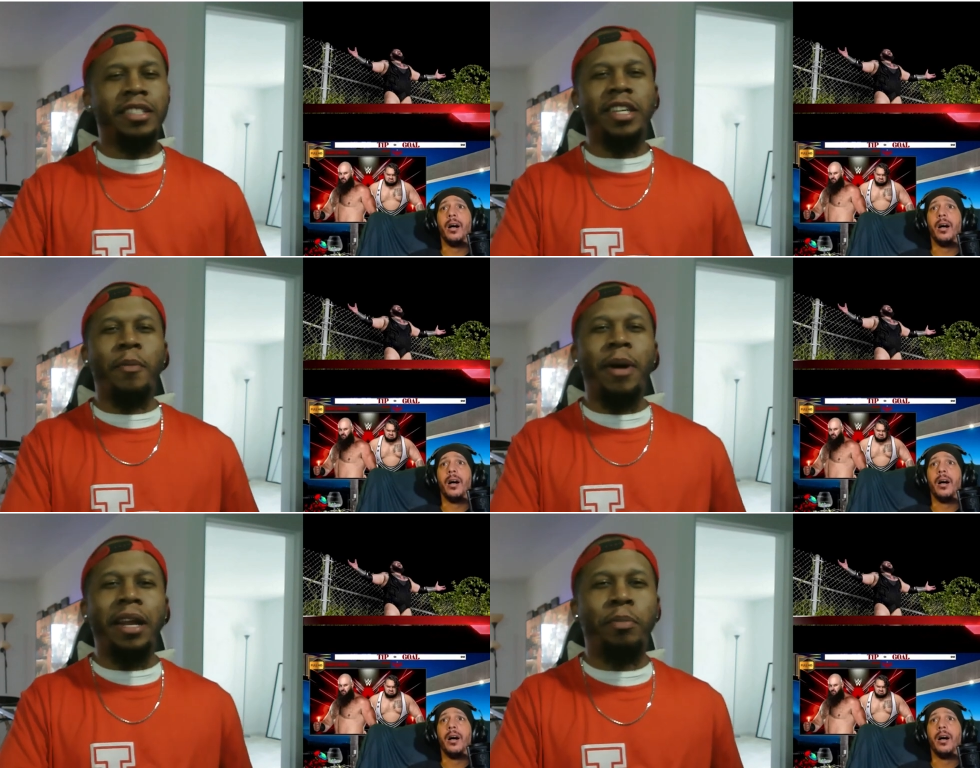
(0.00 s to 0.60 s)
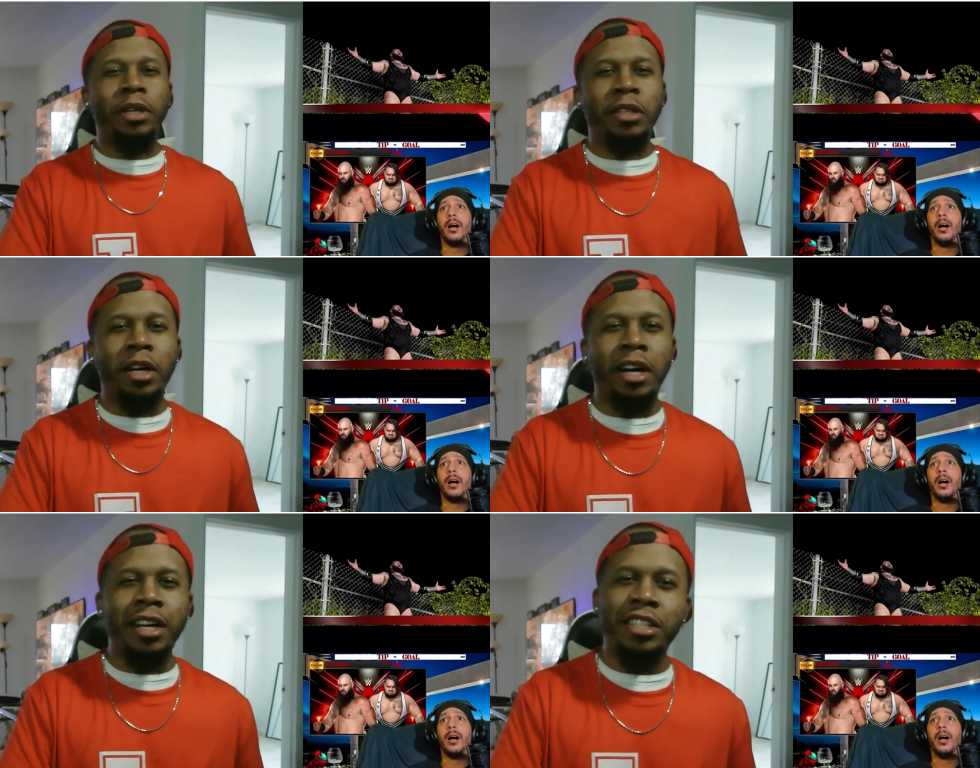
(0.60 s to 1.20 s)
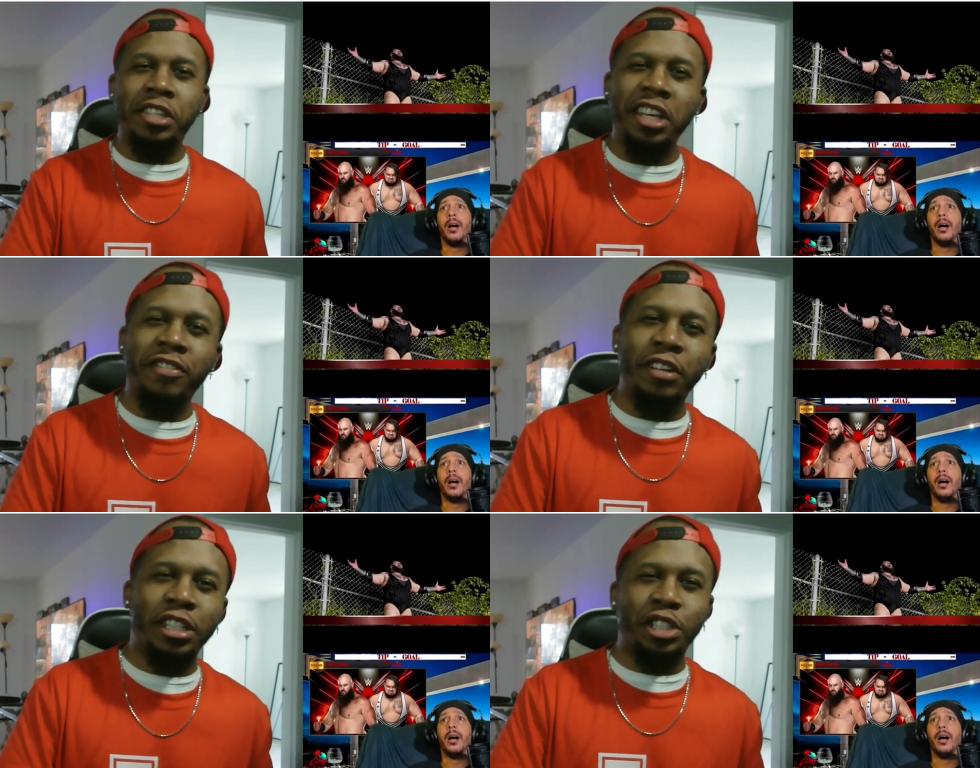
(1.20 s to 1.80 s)
Speaker 1: Somebody put the uh, Sid
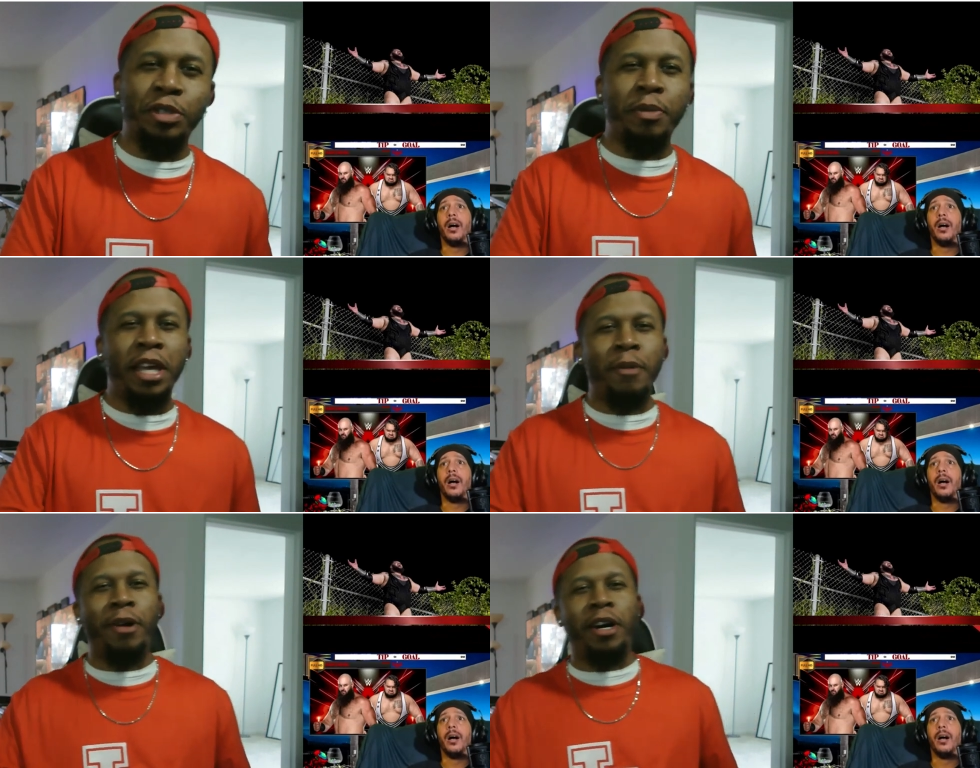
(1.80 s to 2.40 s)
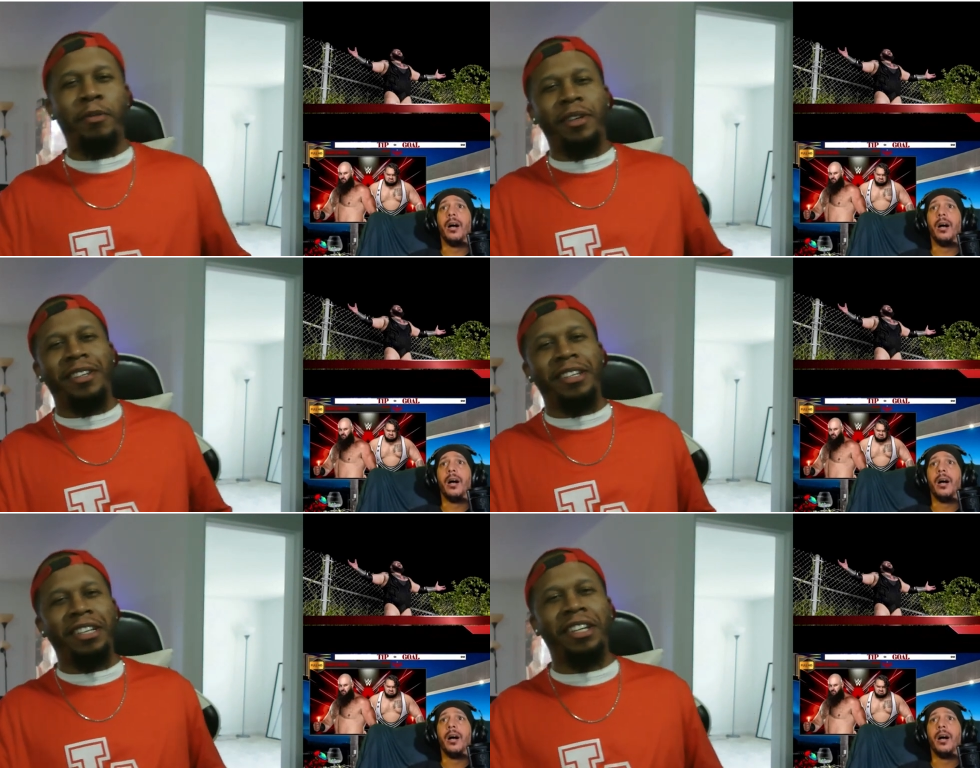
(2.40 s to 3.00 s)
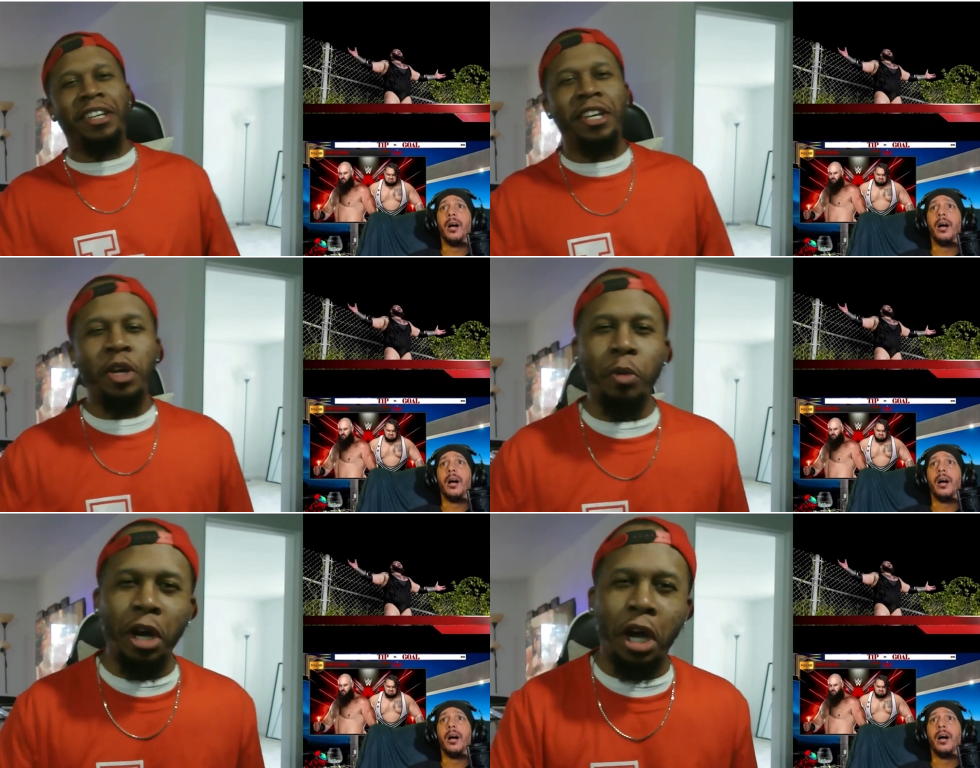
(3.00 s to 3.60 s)
Vicious meme up
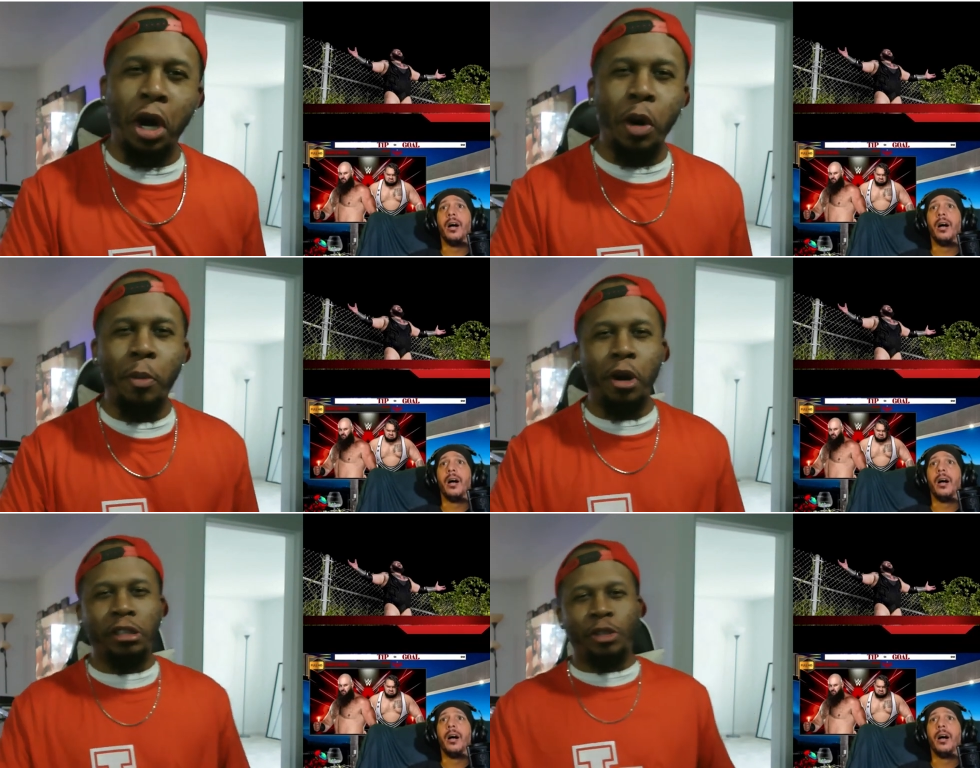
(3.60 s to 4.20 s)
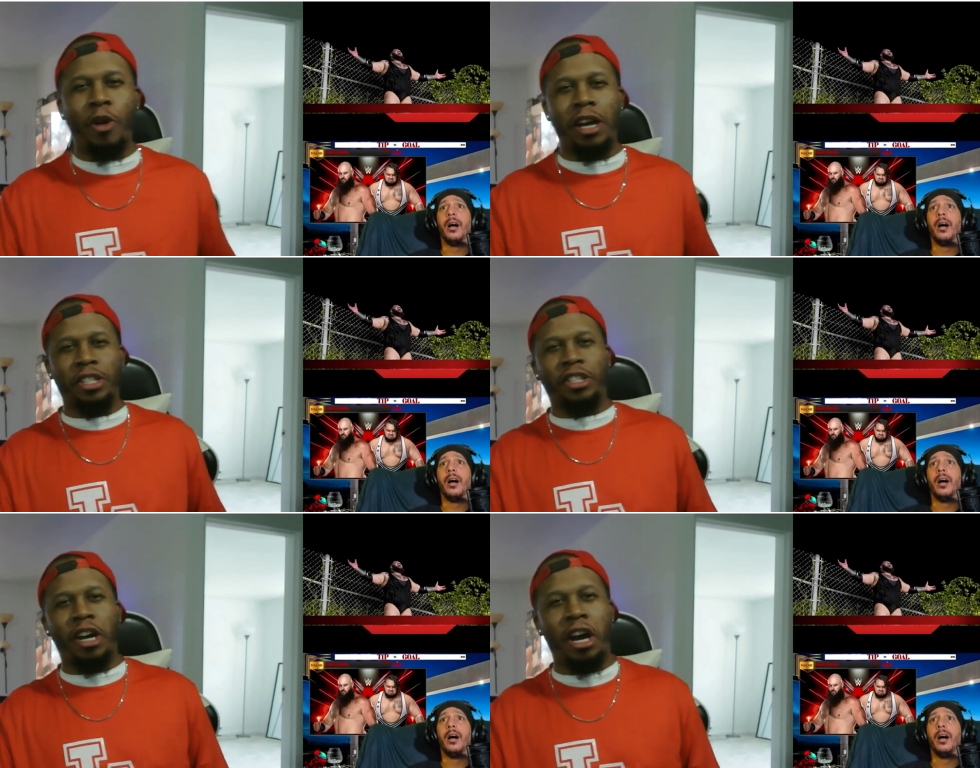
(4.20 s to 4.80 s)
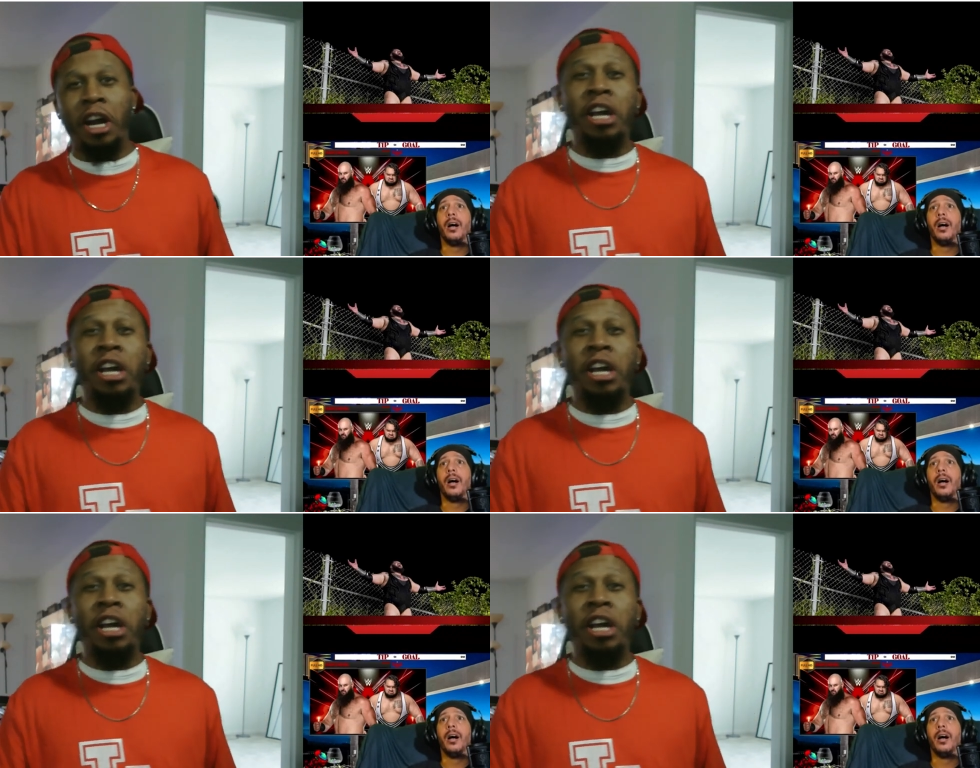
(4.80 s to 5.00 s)
when Goldberg squashes Kong.